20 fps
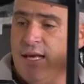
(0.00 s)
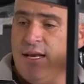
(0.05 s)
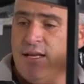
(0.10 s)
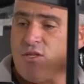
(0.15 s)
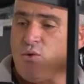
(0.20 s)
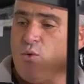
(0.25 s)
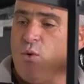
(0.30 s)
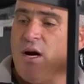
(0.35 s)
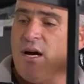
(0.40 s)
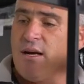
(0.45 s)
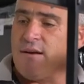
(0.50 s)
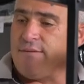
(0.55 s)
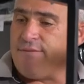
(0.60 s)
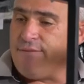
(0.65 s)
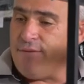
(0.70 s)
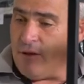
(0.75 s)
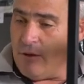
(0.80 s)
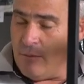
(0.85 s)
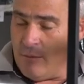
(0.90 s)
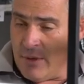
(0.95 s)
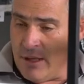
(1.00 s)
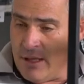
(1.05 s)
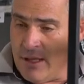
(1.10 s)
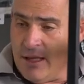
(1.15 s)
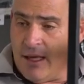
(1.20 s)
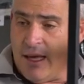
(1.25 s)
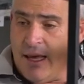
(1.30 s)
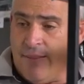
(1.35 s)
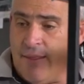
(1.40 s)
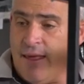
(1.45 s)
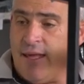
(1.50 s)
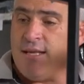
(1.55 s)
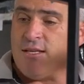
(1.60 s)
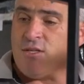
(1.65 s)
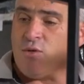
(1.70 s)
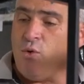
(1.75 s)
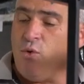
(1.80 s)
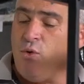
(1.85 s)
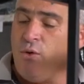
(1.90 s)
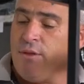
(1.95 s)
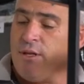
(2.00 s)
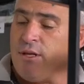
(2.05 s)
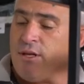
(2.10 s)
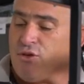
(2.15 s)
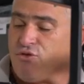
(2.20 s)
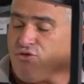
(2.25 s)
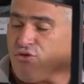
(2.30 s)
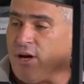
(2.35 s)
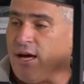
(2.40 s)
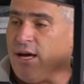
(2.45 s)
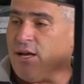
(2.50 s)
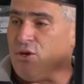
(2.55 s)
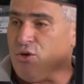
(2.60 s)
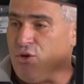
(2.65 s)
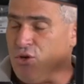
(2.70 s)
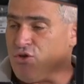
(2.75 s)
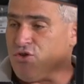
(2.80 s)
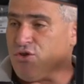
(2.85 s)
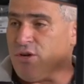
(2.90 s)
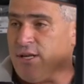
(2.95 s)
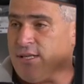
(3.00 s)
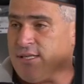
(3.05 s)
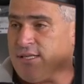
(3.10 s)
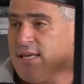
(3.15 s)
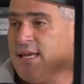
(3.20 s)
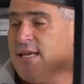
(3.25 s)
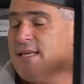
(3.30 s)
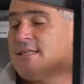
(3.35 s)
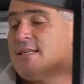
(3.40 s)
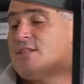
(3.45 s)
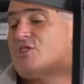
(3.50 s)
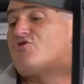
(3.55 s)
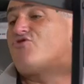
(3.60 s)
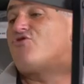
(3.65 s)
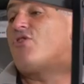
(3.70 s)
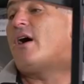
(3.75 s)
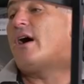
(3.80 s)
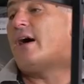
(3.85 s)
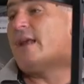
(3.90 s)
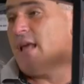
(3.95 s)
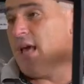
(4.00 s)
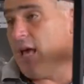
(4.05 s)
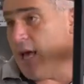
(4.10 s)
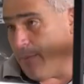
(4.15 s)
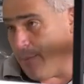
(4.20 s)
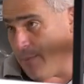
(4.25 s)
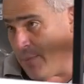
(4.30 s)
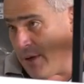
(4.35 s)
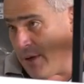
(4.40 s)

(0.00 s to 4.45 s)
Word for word: and it's a white film. And that is all the dry nutrients as it's dried up.